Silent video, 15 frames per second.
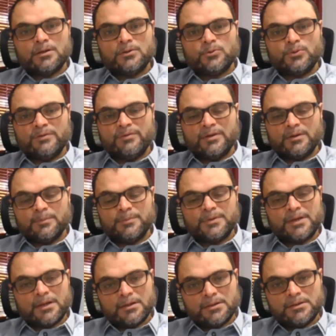to develop
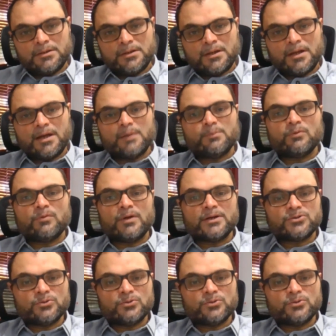talent and provide